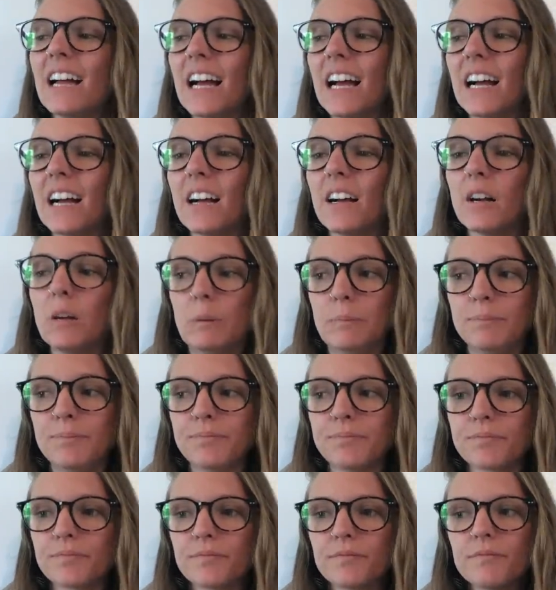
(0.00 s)
Um,
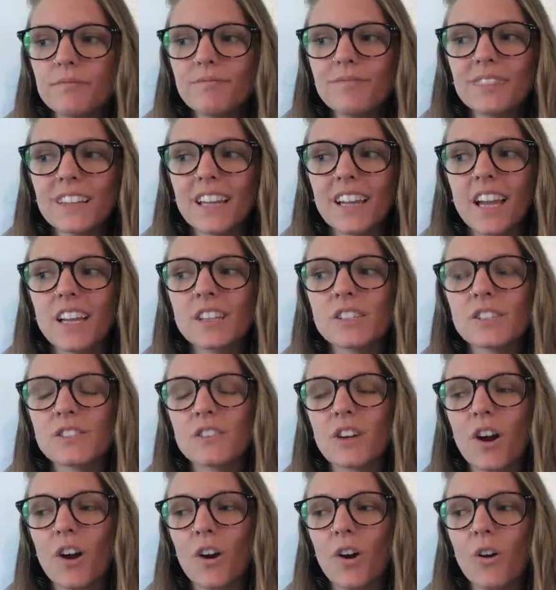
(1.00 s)
and
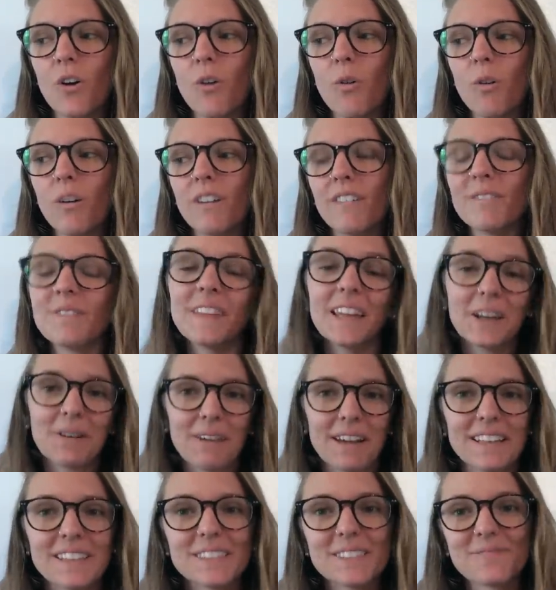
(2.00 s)
so,
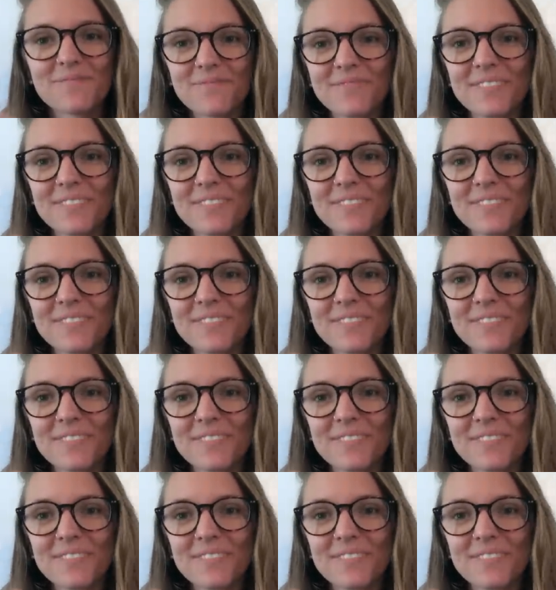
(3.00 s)
anyways,